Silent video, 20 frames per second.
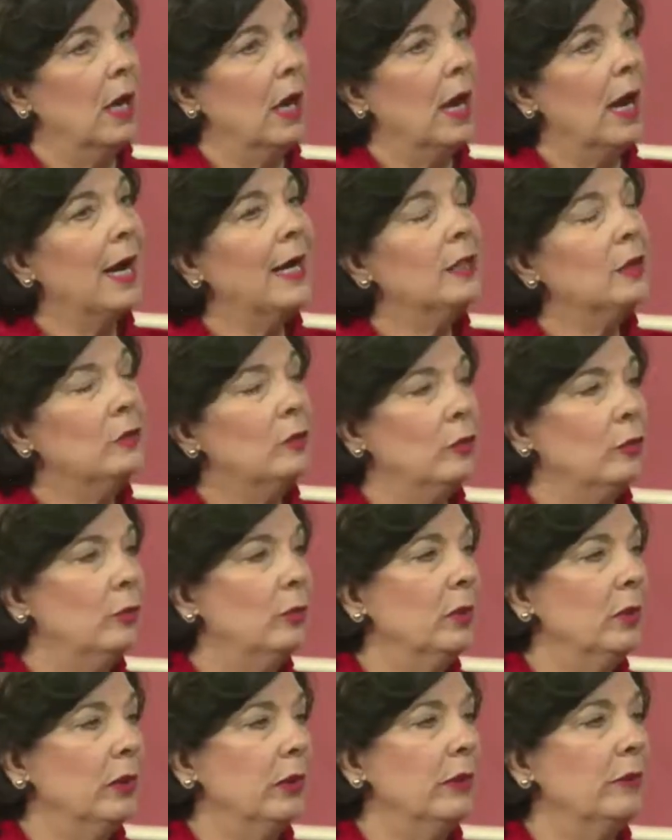I do
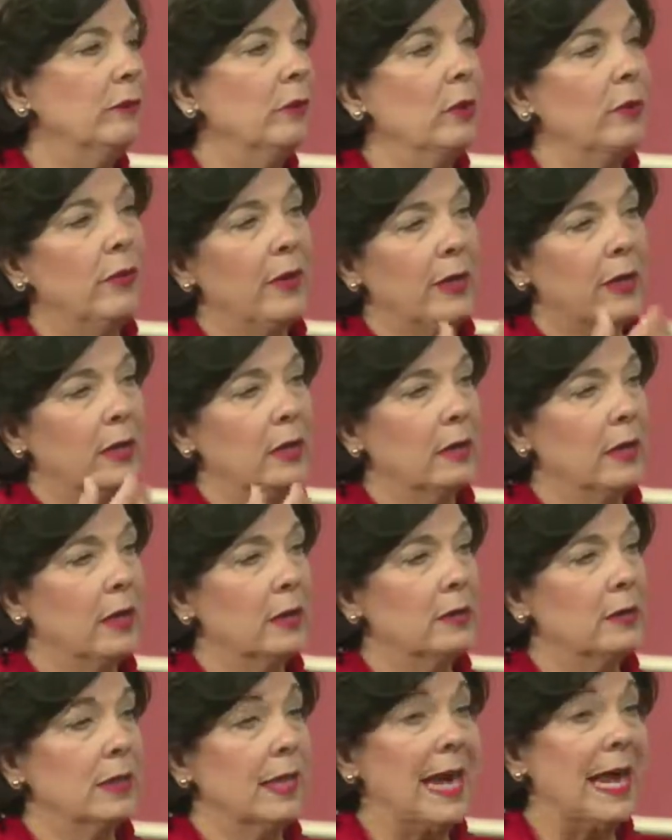believe, though, that
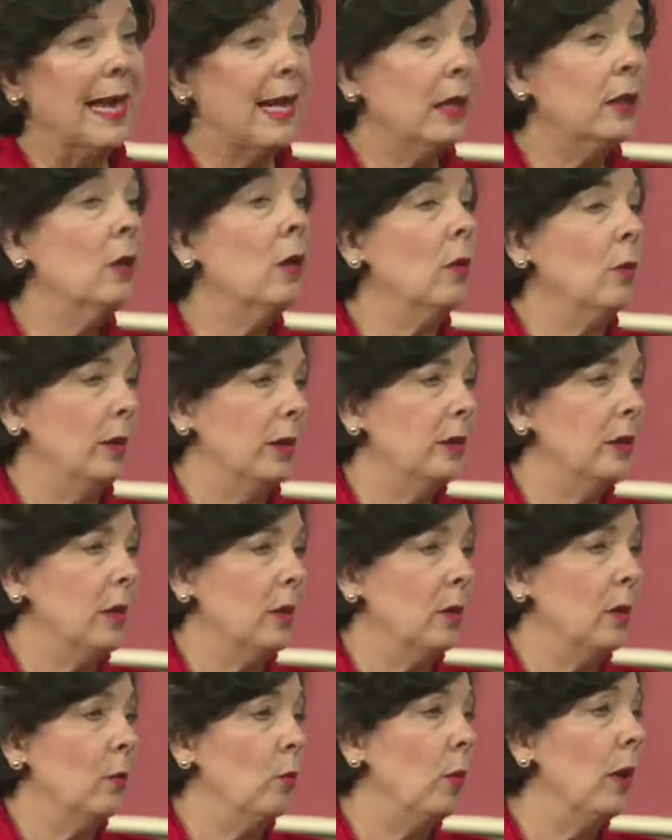connecting, and I know
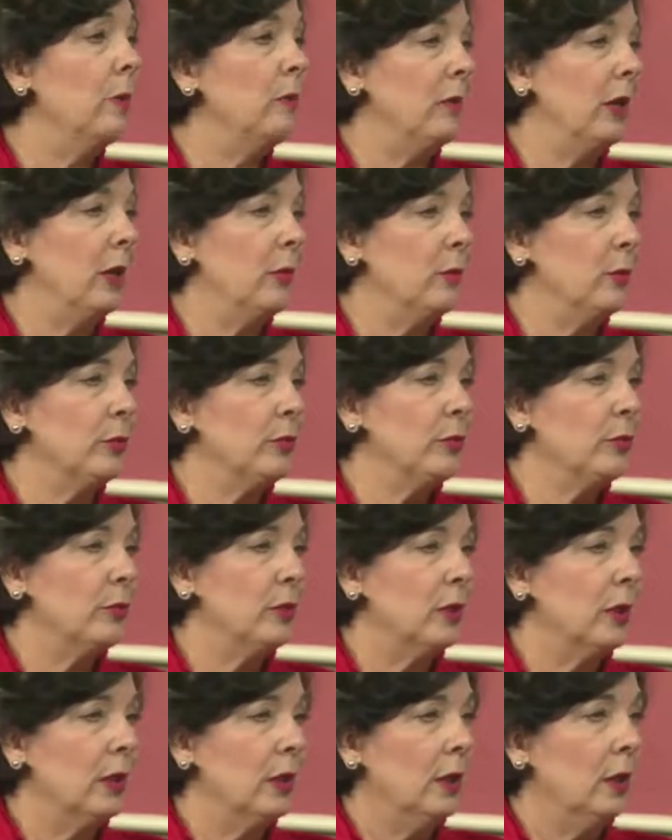white papers
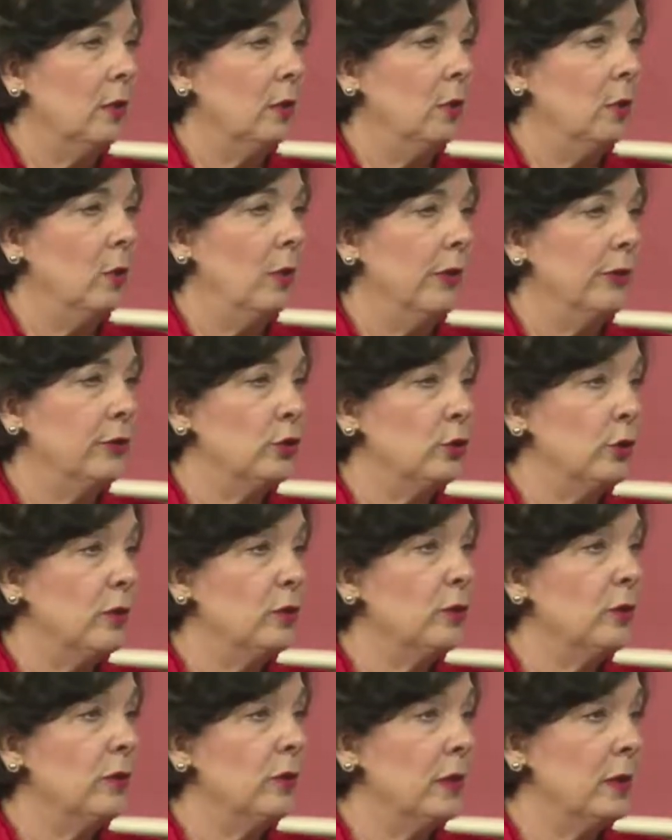with stress
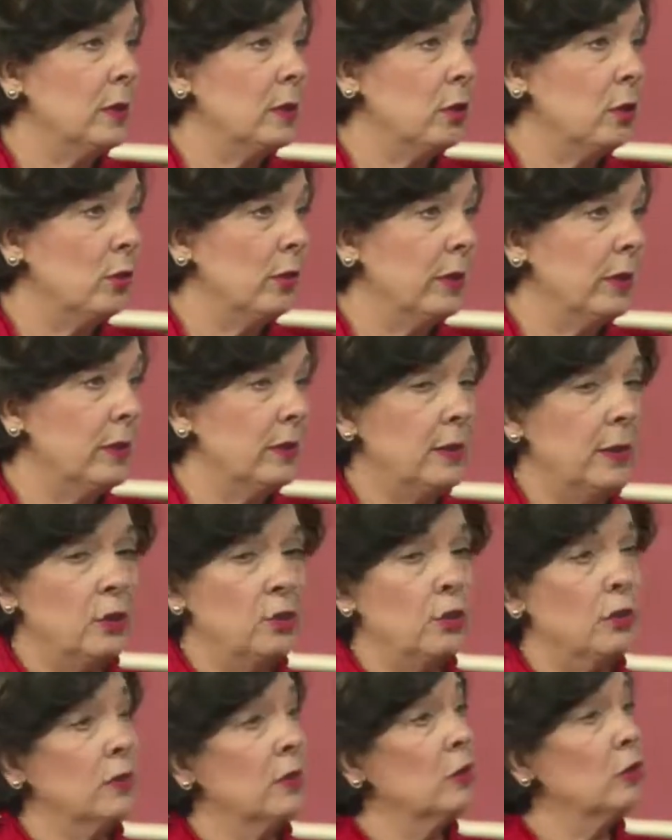resiliency
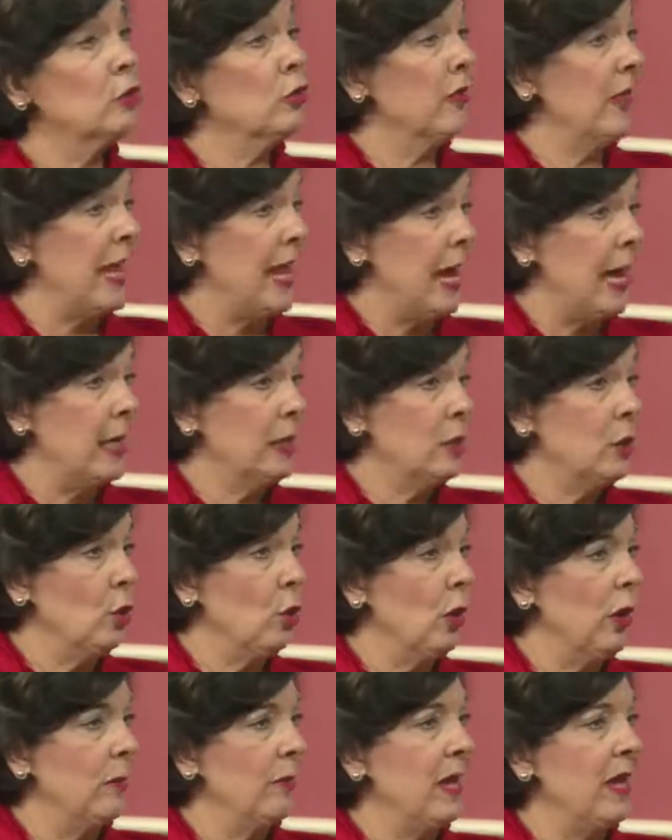organizations such as the
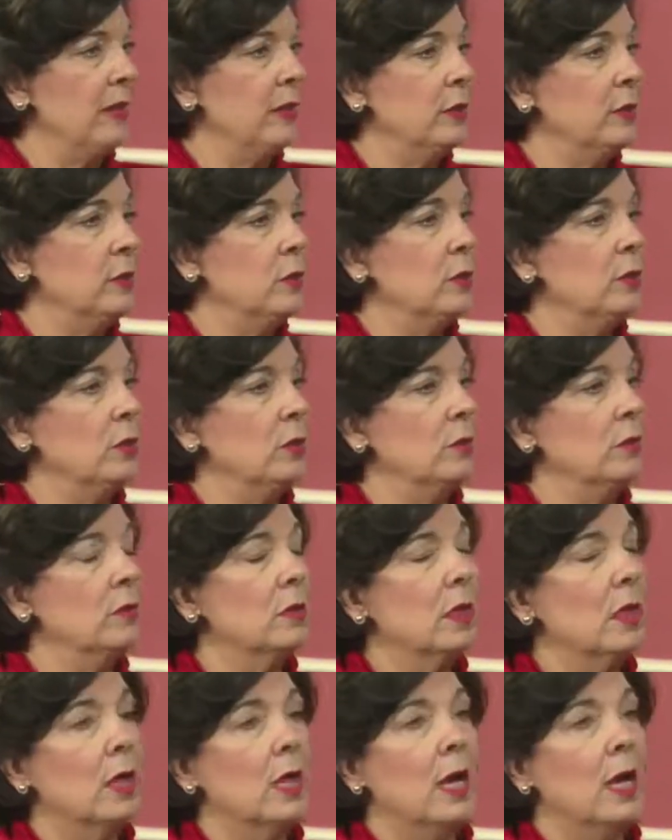Heart Math Institute,